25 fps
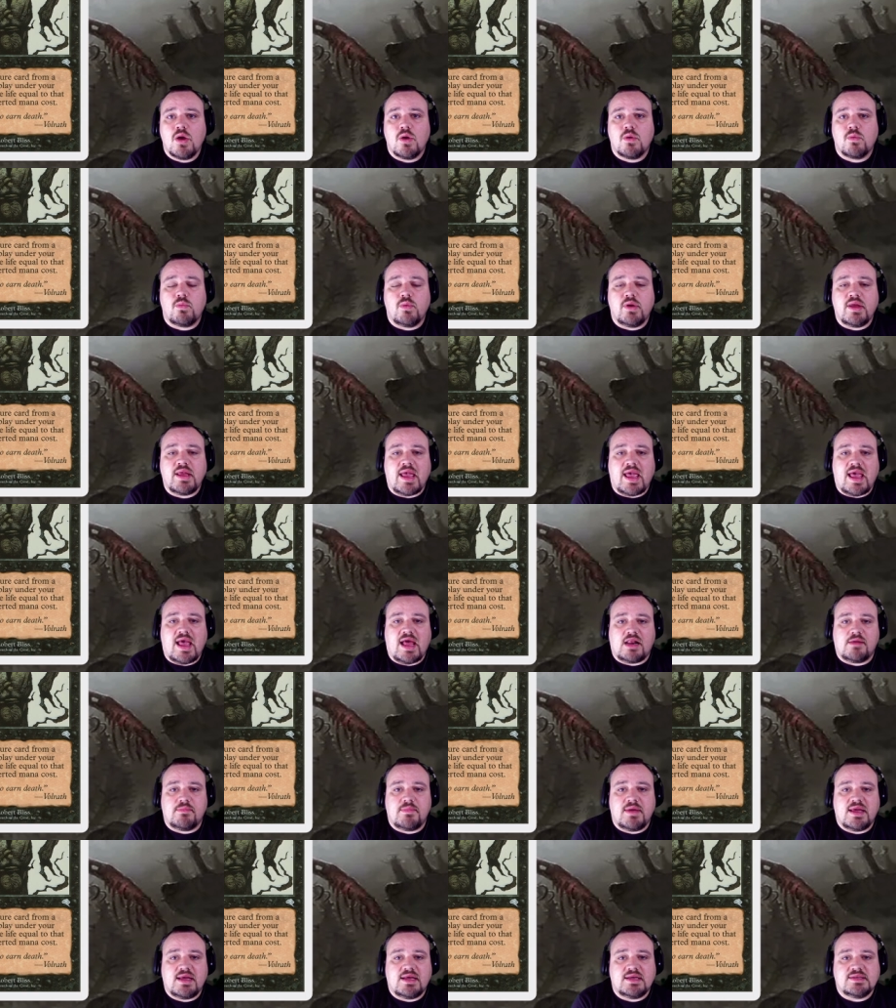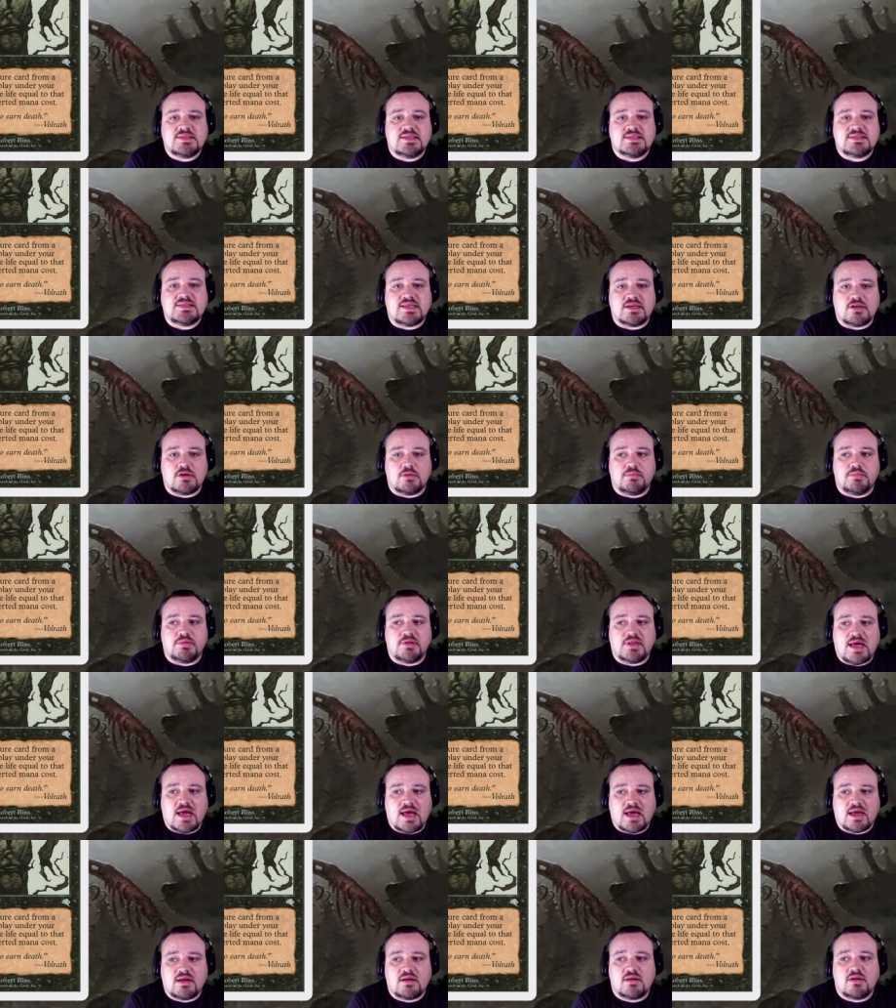Reanimate is a single
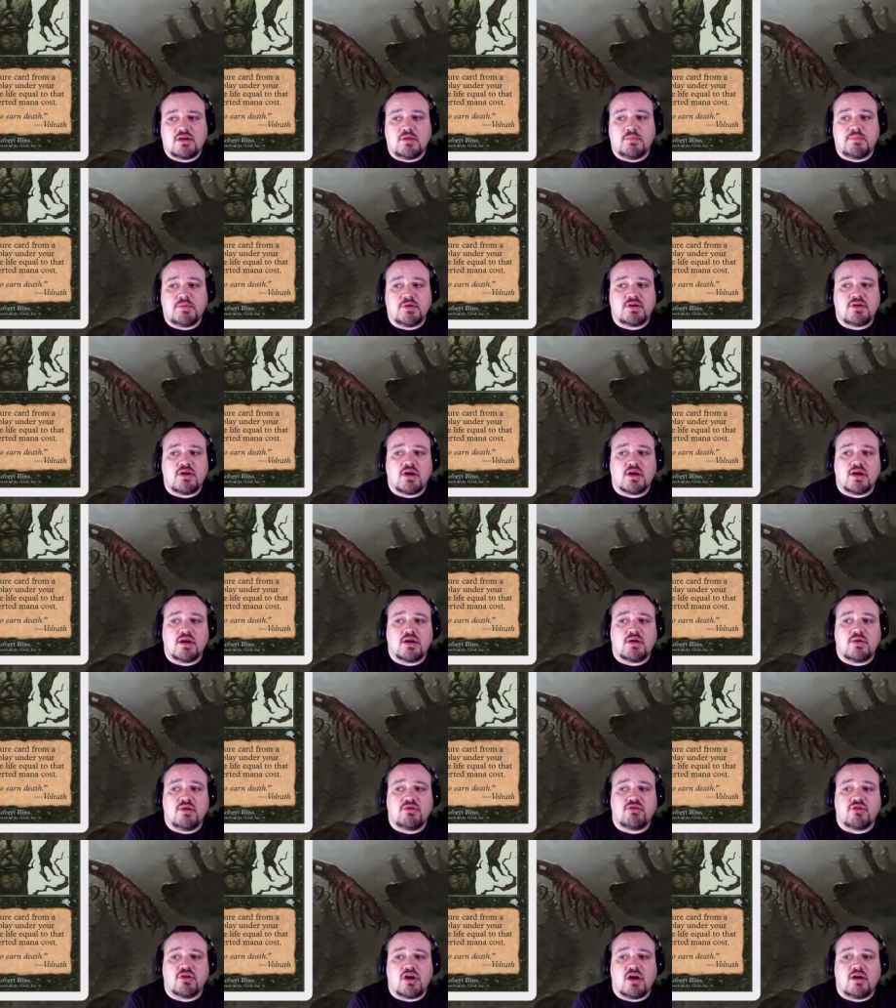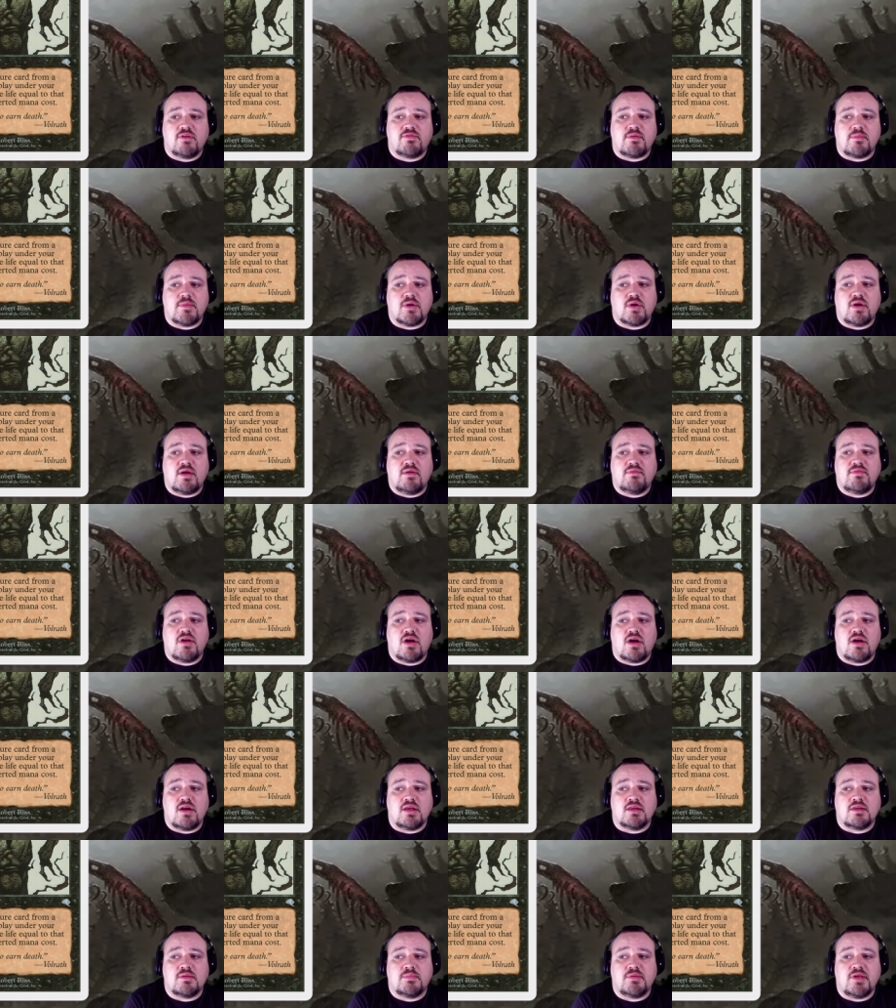black. To put target creature card from a graveyard
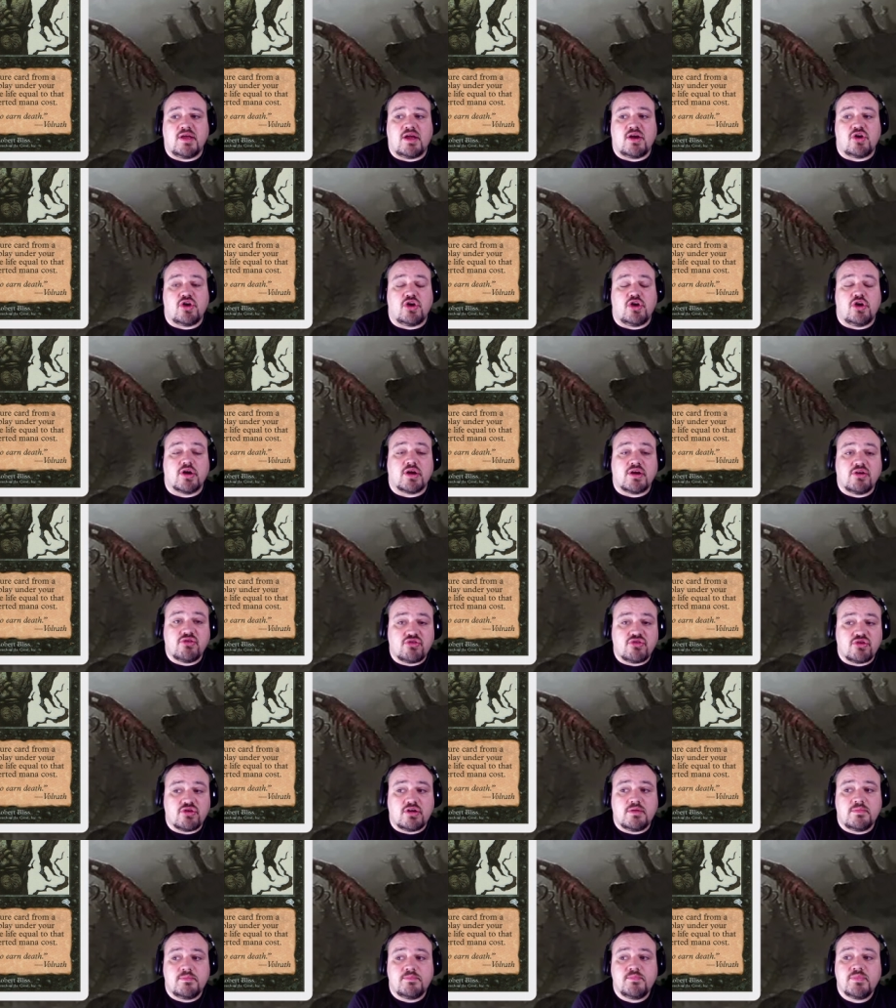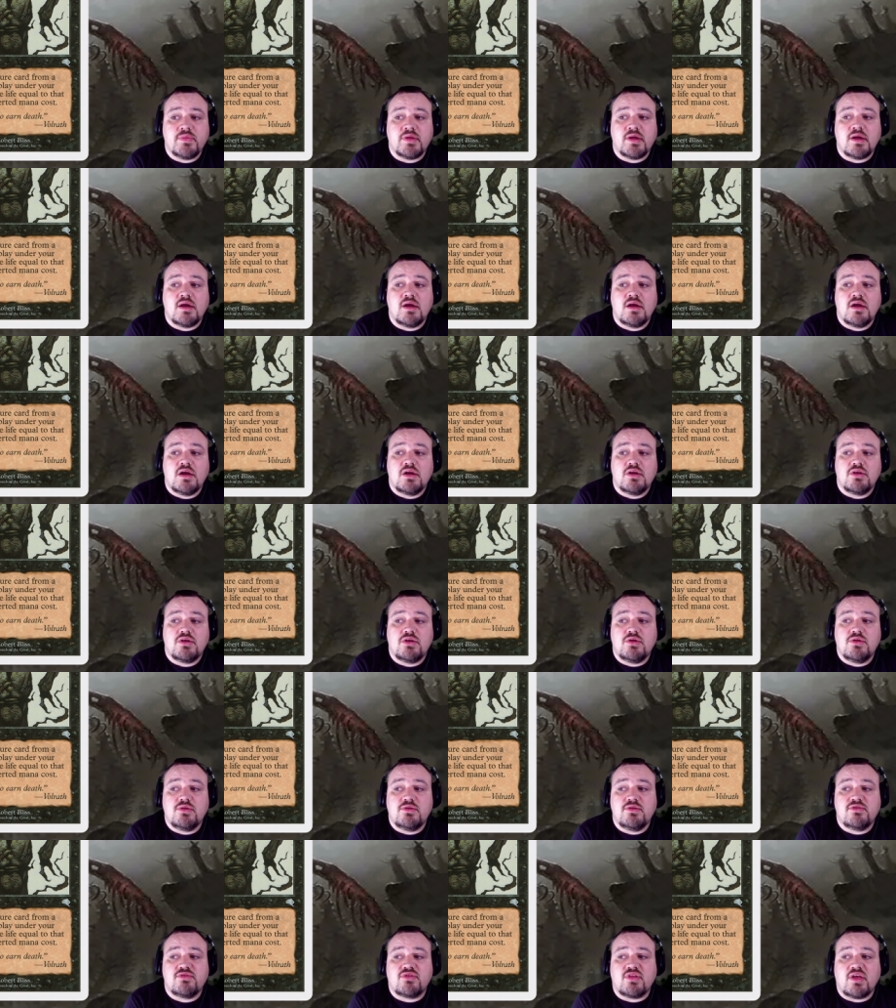into play under your control, you
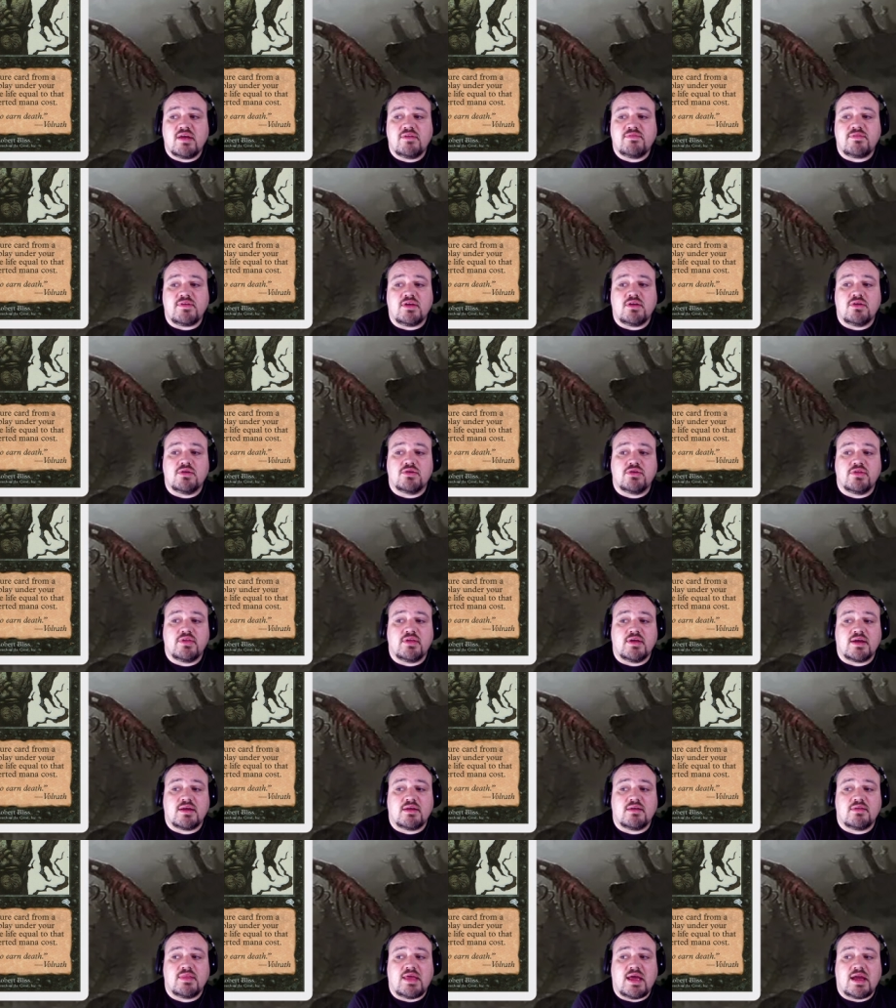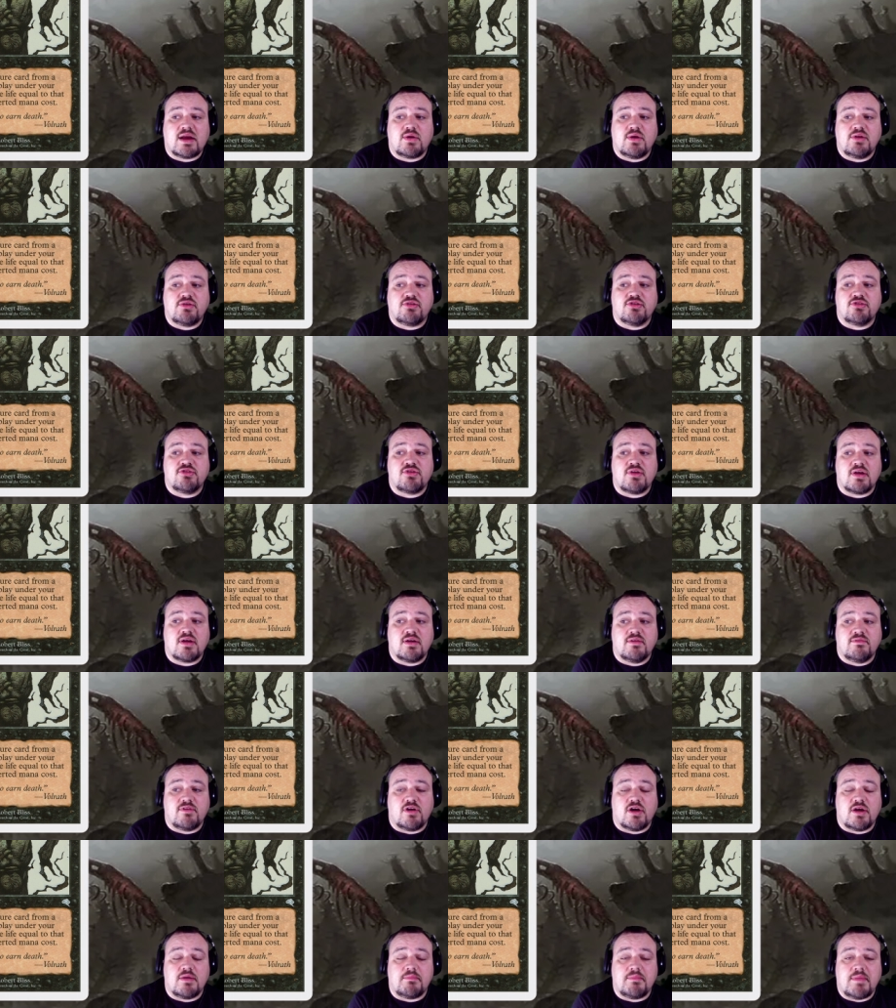lose life equal to that creature's
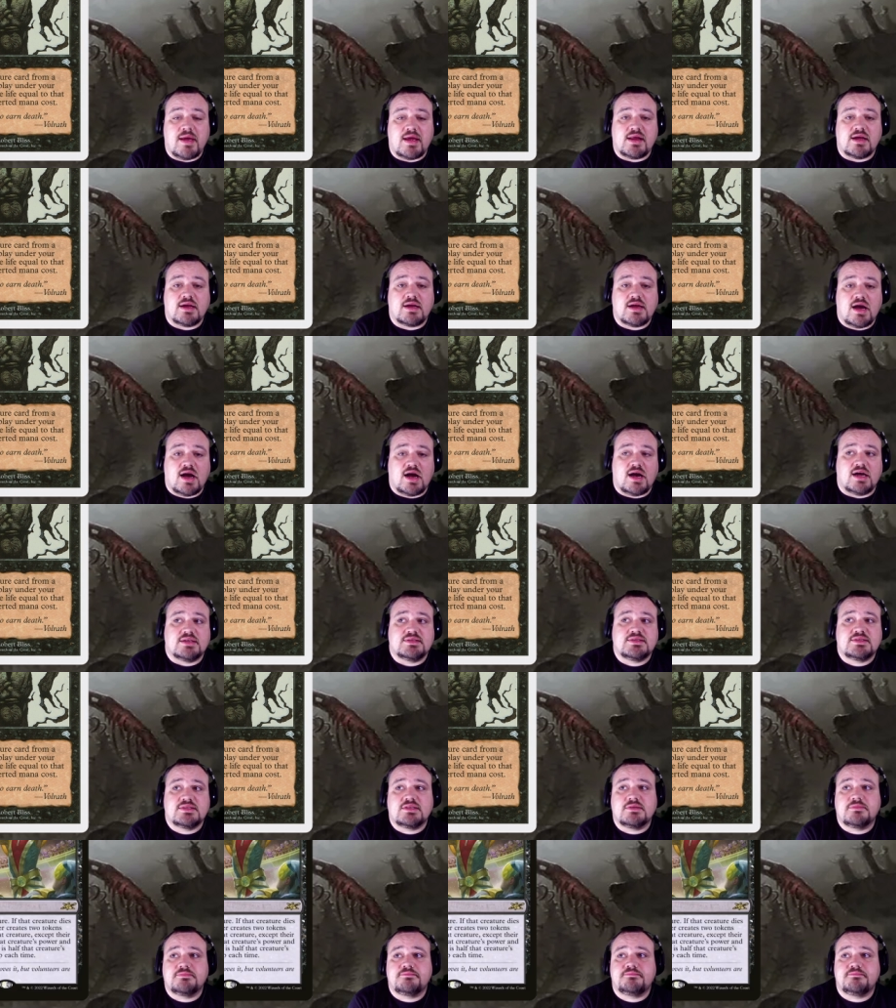converted mana cost.